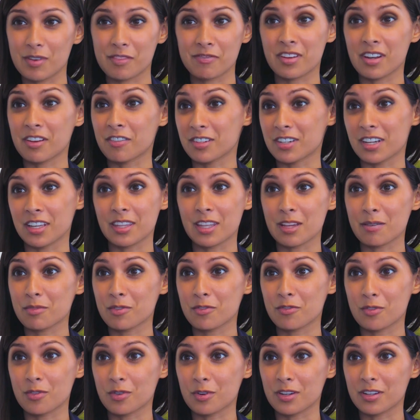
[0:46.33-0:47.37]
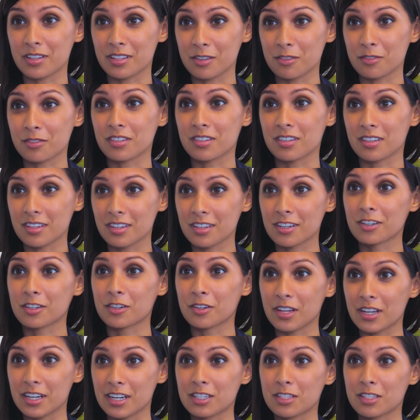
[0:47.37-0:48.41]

I've never done that before, and that was a great